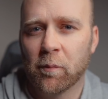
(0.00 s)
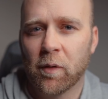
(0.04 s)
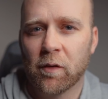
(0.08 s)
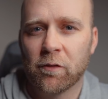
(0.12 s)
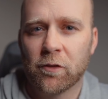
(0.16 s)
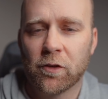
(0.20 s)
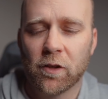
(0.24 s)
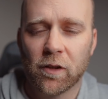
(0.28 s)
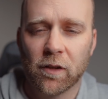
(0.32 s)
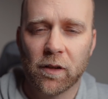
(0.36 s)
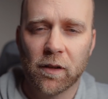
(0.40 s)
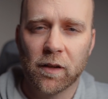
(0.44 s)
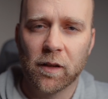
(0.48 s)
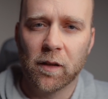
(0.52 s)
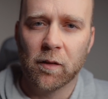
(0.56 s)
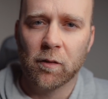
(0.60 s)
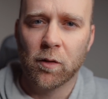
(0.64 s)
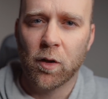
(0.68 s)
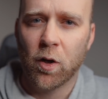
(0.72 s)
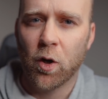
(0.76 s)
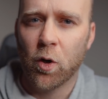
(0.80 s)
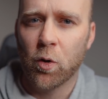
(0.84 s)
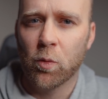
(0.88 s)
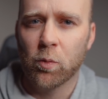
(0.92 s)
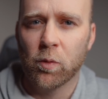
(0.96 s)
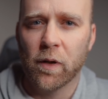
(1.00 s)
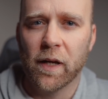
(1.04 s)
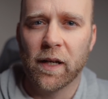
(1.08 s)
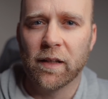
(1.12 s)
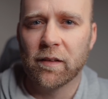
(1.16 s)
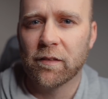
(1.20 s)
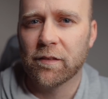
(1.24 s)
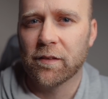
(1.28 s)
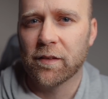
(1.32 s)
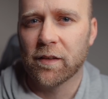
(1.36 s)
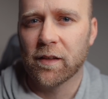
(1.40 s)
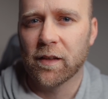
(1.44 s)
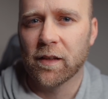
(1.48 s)
I've got a whole
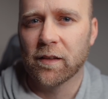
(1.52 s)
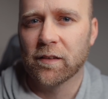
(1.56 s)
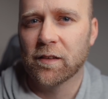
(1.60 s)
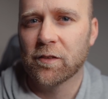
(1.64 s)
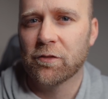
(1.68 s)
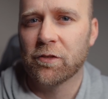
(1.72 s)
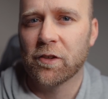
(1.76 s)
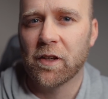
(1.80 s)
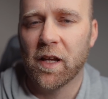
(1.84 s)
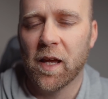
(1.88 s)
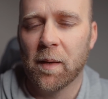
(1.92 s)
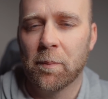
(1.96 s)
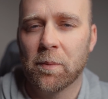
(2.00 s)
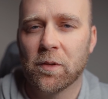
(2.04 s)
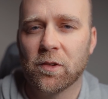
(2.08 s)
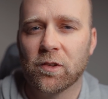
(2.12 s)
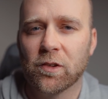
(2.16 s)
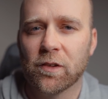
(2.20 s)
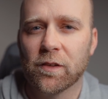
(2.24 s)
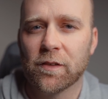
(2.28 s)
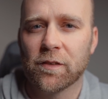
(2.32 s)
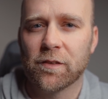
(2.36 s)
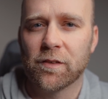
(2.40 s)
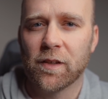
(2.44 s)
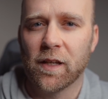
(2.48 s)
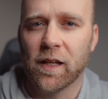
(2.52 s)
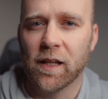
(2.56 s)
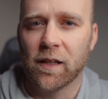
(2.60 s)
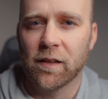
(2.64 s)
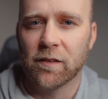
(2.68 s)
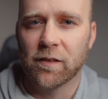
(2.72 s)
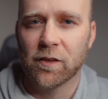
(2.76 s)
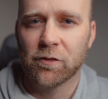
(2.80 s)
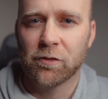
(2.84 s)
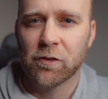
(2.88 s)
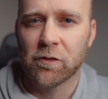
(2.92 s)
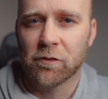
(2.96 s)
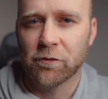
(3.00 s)
range there at different apertures and
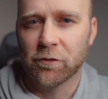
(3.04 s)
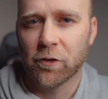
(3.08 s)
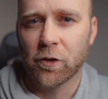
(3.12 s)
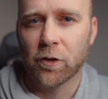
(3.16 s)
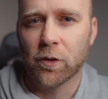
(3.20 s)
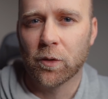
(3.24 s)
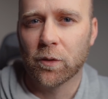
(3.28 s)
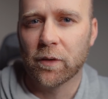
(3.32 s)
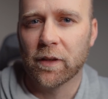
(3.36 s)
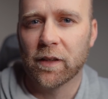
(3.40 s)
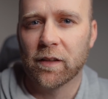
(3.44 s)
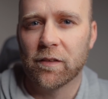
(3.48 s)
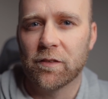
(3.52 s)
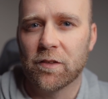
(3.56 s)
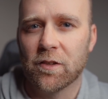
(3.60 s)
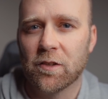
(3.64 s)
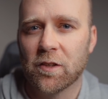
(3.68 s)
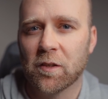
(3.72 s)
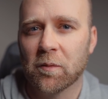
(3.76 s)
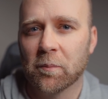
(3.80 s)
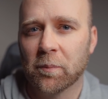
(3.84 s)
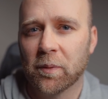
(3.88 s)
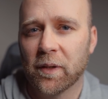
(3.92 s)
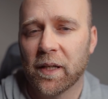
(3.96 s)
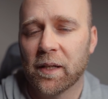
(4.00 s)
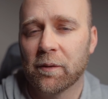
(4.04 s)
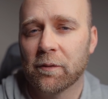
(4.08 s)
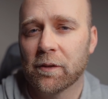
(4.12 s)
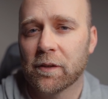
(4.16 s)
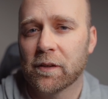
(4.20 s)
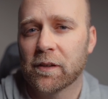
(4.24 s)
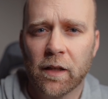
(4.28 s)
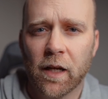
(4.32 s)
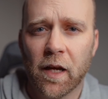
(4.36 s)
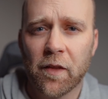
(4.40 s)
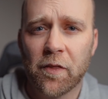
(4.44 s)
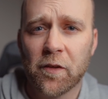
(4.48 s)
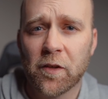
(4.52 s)
different focal lengths that you can play with.
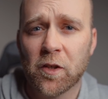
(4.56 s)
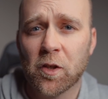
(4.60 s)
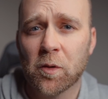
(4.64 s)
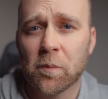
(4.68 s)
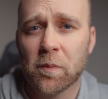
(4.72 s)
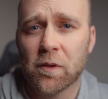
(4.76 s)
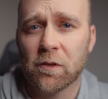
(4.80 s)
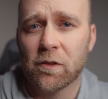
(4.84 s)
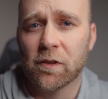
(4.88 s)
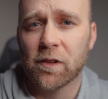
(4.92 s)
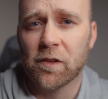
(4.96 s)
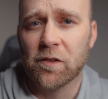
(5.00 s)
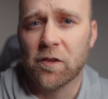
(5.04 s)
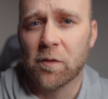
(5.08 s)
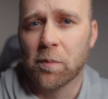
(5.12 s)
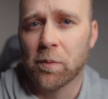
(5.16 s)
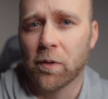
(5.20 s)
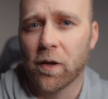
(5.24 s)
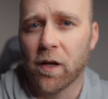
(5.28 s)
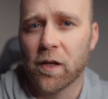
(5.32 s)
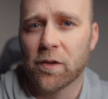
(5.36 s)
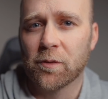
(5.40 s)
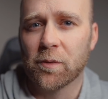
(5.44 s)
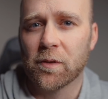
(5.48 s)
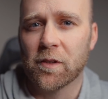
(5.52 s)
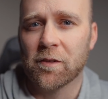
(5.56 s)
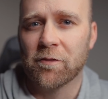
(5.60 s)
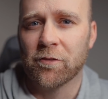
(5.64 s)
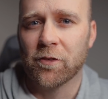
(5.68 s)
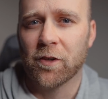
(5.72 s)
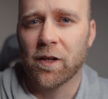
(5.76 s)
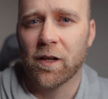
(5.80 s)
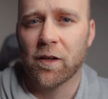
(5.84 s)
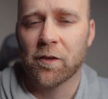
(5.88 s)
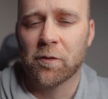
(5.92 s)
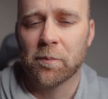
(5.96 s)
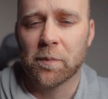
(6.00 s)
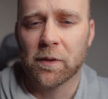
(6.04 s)
I think you'll be really surprised with the
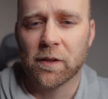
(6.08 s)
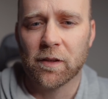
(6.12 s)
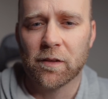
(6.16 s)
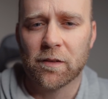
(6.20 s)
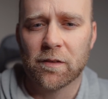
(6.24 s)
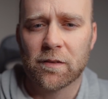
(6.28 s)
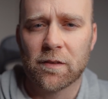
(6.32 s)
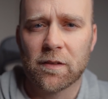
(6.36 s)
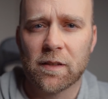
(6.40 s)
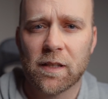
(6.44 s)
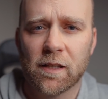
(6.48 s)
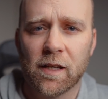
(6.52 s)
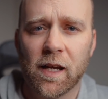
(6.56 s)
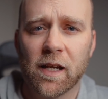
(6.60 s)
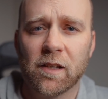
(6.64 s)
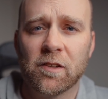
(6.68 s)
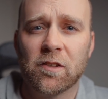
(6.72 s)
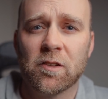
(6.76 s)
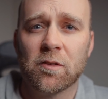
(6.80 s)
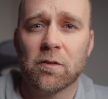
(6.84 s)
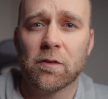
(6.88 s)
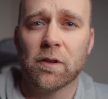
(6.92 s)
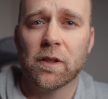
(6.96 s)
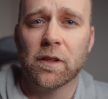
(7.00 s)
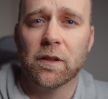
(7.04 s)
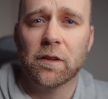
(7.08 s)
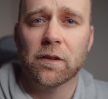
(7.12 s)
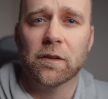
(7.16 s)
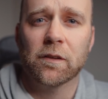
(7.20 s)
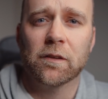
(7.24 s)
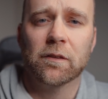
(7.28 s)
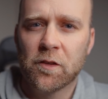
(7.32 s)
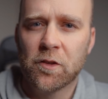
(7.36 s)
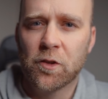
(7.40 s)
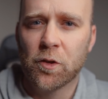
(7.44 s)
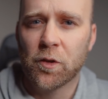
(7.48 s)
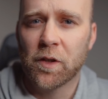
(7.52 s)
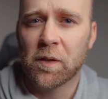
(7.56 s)
files because they're actually really good.
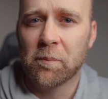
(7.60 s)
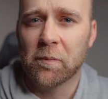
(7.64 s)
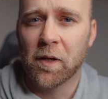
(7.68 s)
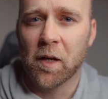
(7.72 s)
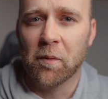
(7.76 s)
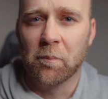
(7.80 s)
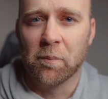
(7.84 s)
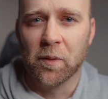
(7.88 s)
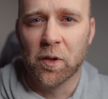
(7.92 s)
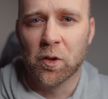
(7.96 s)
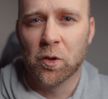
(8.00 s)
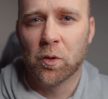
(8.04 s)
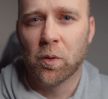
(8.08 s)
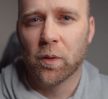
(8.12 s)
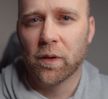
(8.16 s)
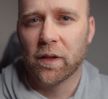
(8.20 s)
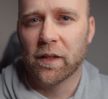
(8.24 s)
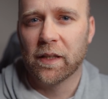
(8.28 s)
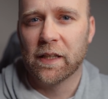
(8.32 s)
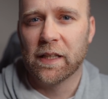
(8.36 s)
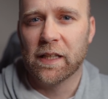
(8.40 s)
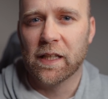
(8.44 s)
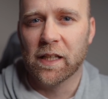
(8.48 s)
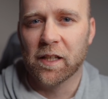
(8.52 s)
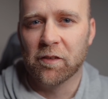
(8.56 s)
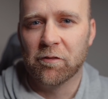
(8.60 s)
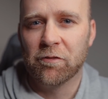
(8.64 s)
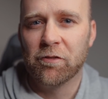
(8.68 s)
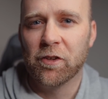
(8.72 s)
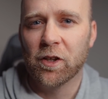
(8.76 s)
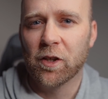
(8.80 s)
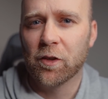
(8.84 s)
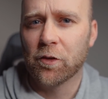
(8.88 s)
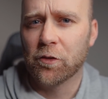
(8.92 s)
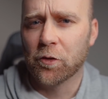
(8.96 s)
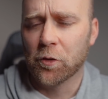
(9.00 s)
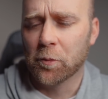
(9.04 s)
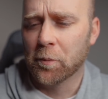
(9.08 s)
Talking about build quality, it
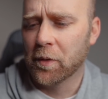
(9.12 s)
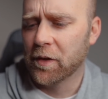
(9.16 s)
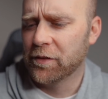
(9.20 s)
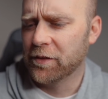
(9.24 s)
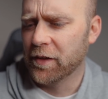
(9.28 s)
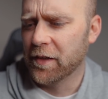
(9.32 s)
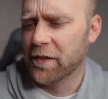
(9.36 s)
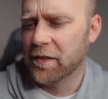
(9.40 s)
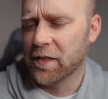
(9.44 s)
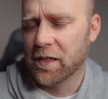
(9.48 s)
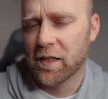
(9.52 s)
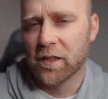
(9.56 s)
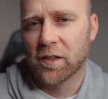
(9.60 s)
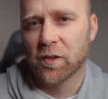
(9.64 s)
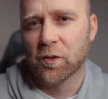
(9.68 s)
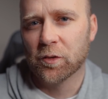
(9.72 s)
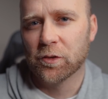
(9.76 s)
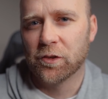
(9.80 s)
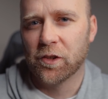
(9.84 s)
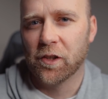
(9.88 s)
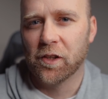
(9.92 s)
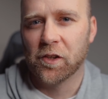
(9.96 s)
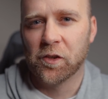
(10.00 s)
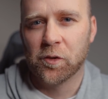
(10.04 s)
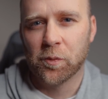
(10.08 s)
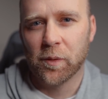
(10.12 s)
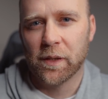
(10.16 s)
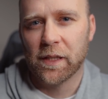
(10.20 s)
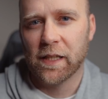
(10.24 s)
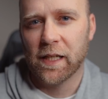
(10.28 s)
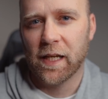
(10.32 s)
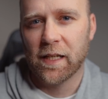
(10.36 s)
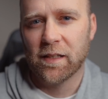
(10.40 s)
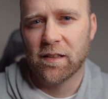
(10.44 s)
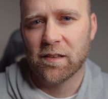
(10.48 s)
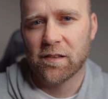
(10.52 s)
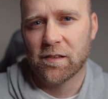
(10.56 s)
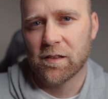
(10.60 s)
feels almost identical to the
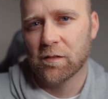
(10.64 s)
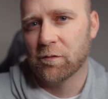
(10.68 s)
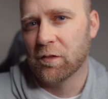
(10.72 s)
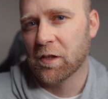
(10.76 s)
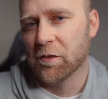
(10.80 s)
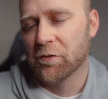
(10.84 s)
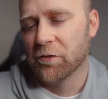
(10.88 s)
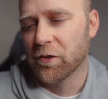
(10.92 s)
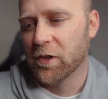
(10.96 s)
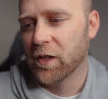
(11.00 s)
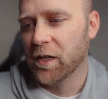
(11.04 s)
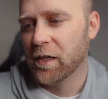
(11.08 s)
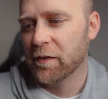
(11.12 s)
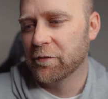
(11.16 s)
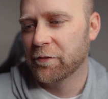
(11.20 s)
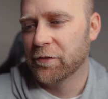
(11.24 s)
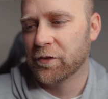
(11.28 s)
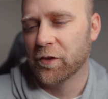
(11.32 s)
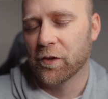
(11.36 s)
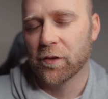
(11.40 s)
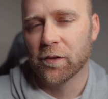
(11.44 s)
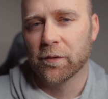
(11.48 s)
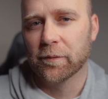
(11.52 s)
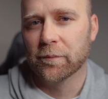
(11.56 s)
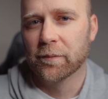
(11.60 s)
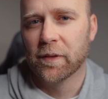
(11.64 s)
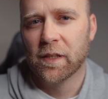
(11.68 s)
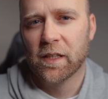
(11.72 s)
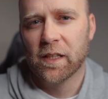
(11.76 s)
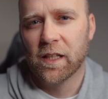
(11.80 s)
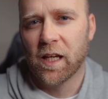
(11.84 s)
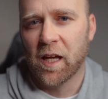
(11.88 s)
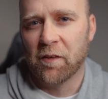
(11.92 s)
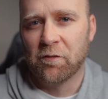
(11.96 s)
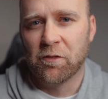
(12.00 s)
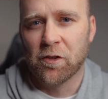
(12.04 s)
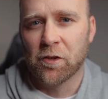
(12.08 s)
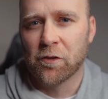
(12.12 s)
28-75, so
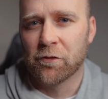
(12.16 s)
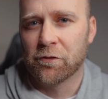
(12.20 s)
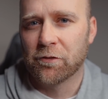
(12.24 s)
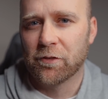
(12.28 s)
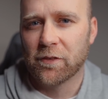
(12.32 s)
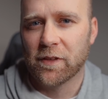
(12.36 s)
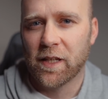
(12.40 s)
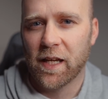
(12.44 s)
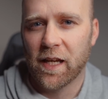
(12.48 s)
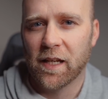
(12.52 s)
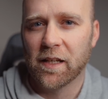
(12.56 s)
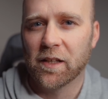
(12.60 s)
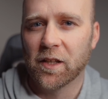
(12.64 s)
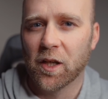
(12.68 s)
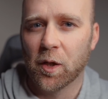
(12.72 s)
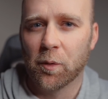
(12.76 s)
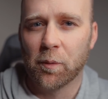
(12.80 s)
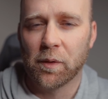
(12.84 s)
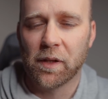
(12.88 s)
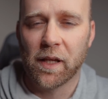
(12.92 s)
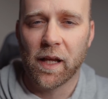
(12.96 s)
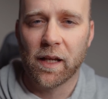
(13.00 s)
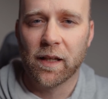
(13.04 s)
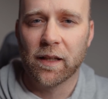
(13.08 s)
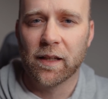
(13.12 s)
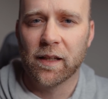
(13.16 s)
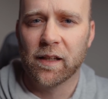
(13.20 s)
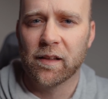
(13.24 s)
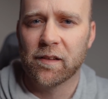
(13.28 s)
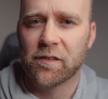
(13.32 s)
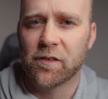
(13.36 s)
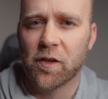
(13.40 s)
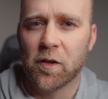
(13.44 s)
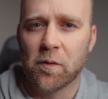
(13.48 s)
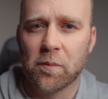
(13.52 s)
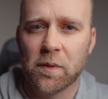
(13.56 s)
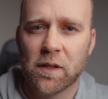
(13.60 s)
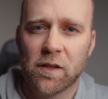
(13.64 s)
if you've had to go with that lens,
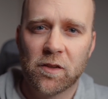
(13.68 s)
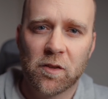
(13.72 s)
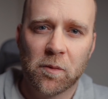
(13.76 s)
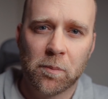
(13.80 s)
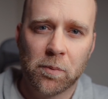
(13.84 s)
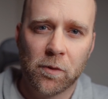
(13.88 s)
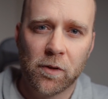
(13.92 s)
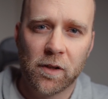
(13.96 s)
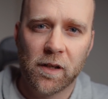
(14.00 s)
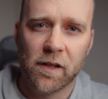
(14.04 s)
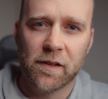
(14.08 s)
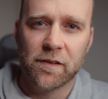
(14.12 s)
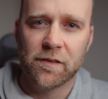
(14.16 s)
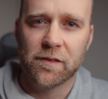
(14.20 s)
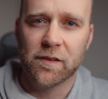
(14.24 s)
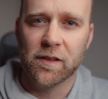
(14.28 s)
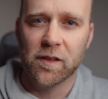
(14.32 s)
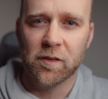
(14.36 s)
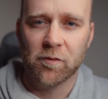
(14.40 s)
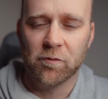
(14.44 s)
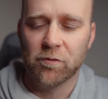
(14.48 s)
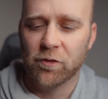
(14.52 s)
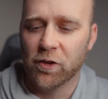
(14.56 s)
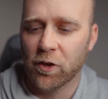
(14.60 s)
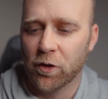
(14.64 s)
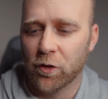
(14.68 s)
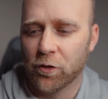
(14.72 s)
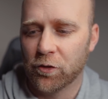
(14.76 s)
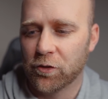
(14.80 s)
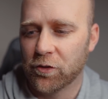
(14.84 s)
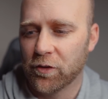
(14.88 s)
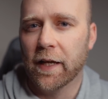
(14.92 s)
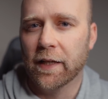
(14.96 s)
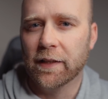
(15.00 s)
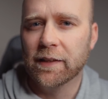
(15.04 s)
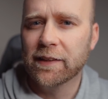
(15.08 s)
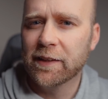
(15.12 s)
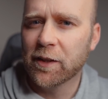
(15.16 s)
don't be surprised. It feels
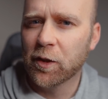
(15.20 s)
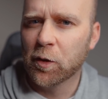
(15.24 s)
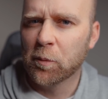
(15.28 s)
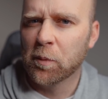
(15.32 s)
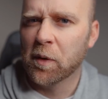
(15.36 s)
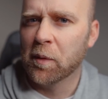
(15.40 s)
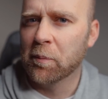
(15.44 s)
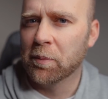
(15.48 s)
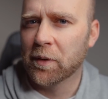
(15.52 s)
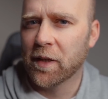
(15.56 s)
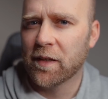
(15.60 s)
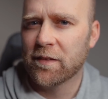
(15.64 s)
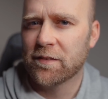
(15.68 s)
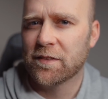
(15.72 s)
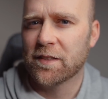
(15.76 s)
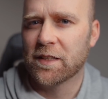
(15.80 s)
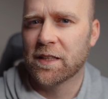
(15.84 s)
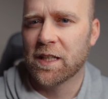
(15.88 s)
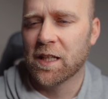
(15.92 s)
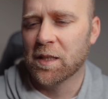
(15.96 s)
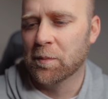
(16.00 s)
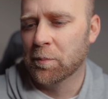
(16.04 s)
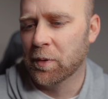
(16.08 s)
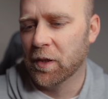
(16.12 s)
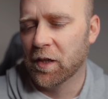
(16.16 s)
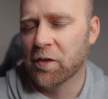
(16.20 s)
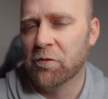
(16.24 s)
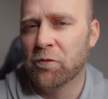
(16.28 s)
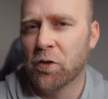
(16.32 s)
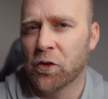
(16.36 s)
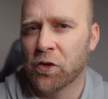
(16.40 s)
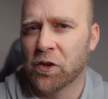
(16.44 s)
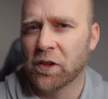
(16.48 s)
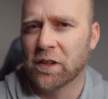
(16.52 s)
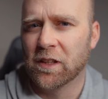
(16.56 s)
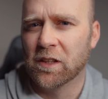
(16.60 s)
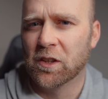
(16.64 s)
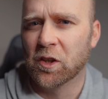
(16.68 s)
a little bit plasticky, but it feels
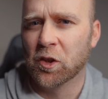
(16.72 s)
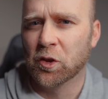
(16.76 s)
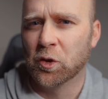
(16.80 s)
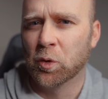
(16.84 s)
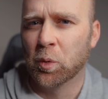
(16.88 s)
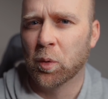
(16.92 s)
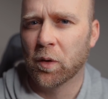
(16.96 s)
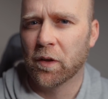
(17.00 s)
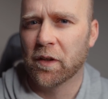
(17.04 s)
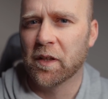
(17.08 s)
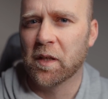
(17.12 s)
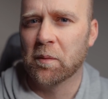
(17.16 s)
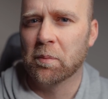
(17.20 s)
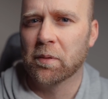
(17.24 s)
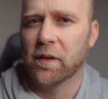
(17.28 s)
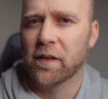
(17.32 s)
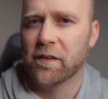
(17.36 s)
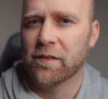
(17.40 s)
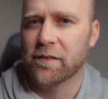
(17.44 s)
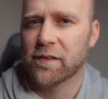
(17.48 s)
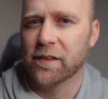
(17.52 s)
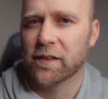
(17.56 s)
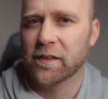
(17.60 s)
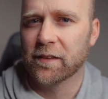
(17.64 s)
like a good quality plastic.